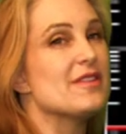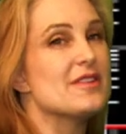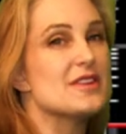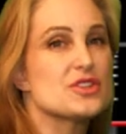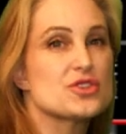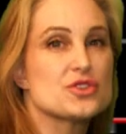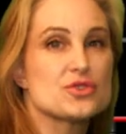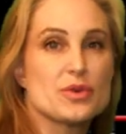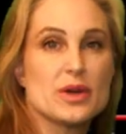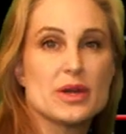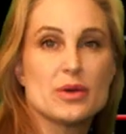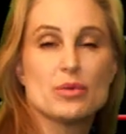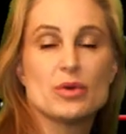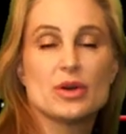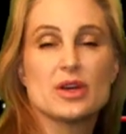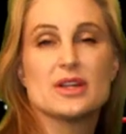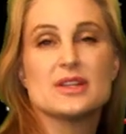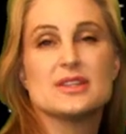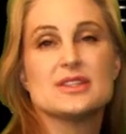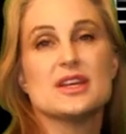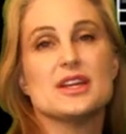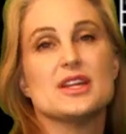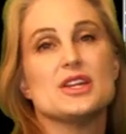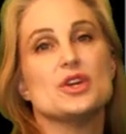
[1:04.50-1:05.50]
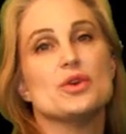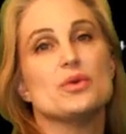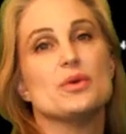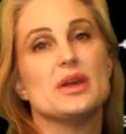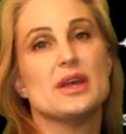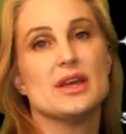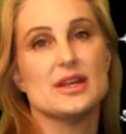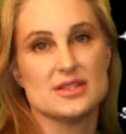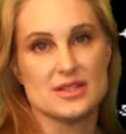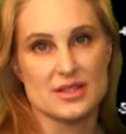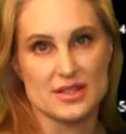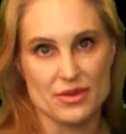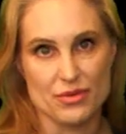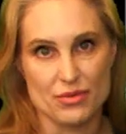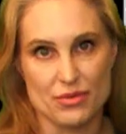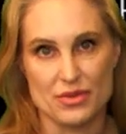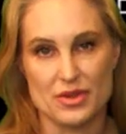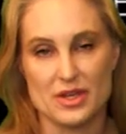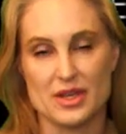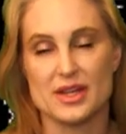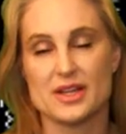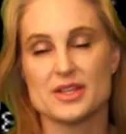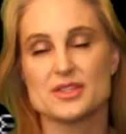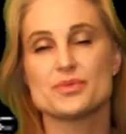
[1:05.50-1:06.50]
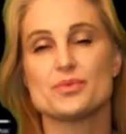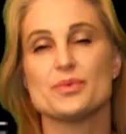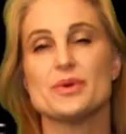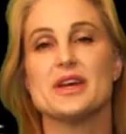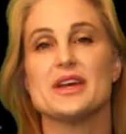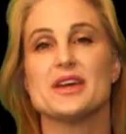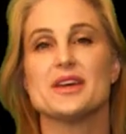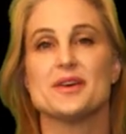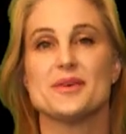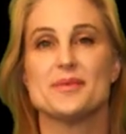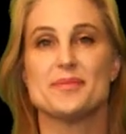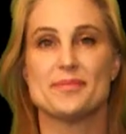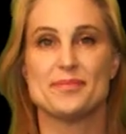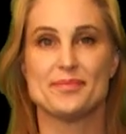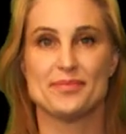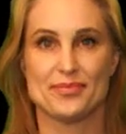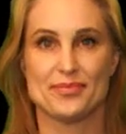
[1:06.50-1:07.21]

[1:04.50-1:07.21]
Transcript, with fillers: and this trend will continue easily through the next week.